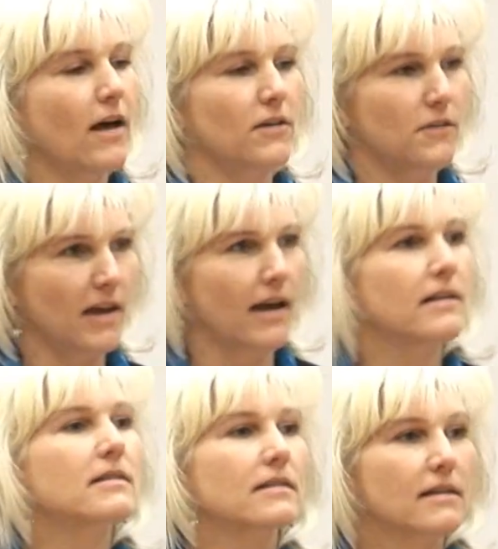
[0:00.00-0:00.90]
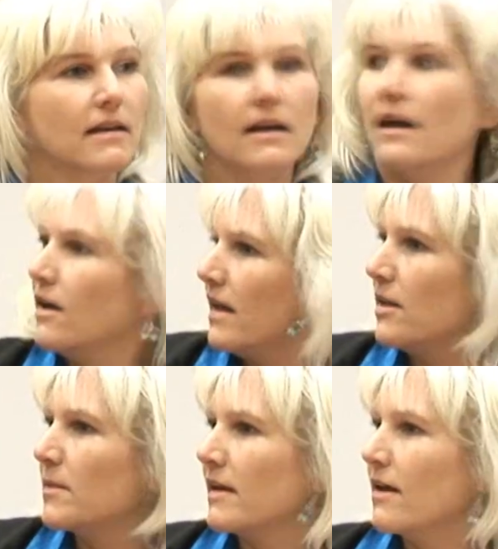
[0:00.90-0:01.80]
No value yet.
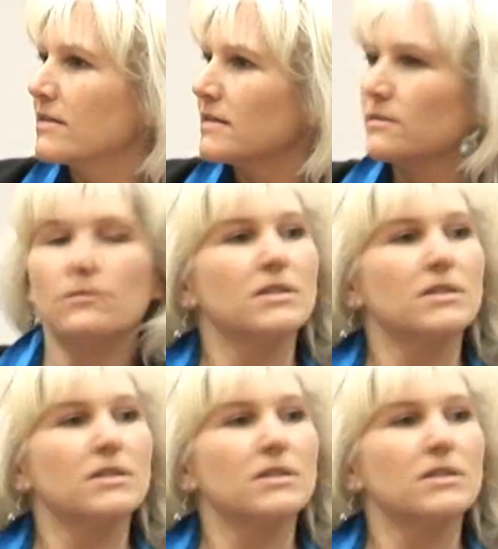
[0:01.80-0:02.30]
Anybody else